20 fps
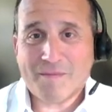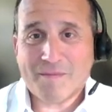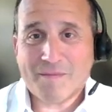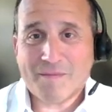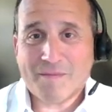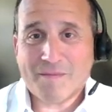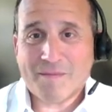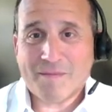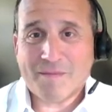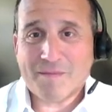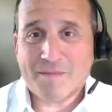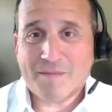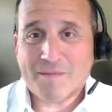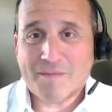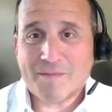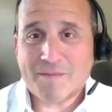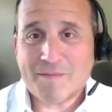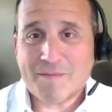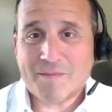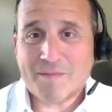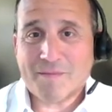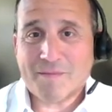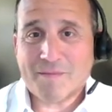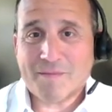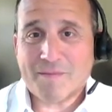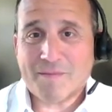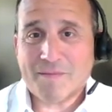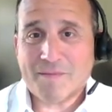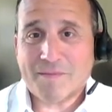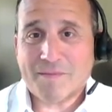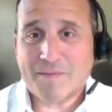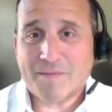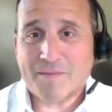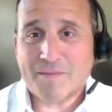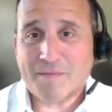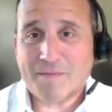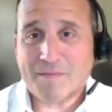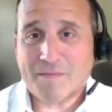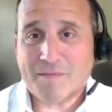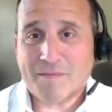
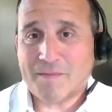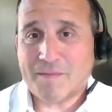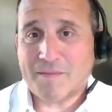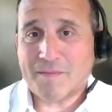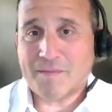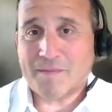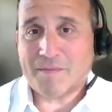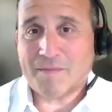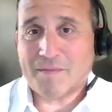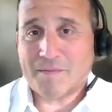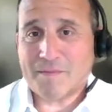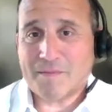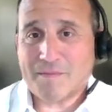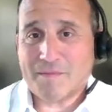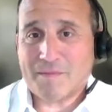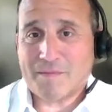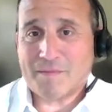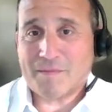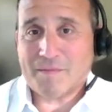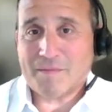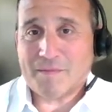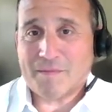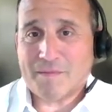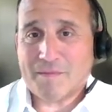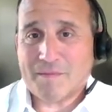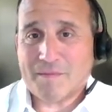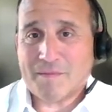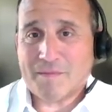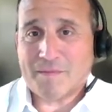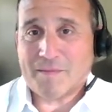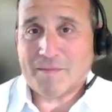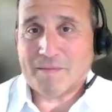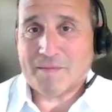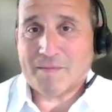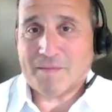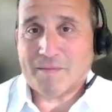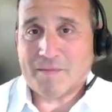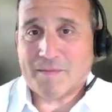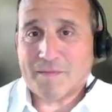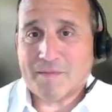
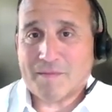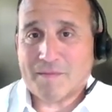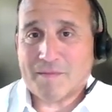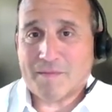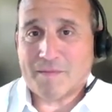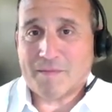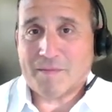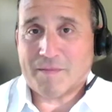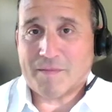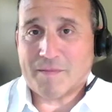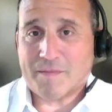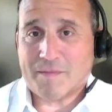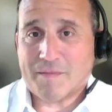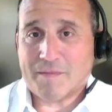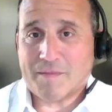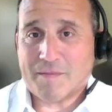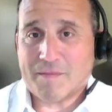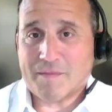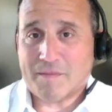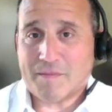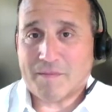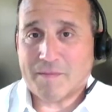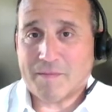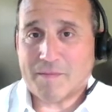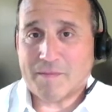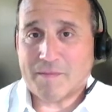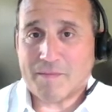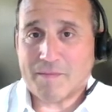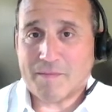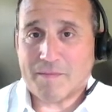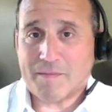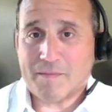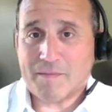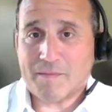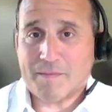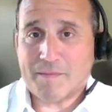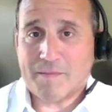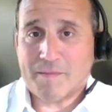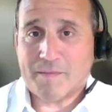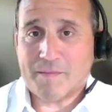
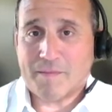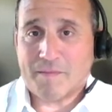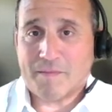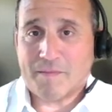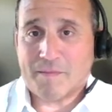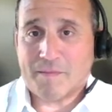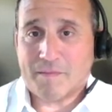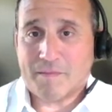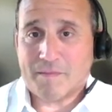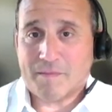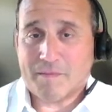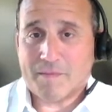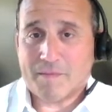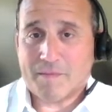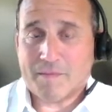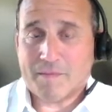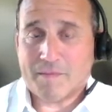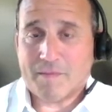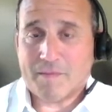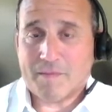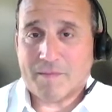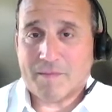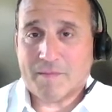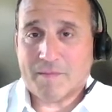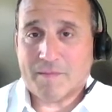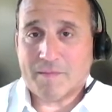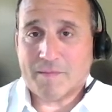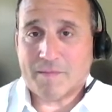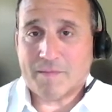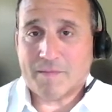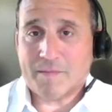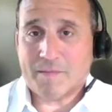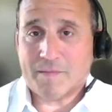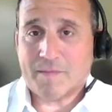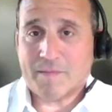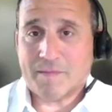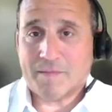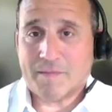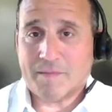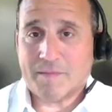No words are spoken by the person on screen.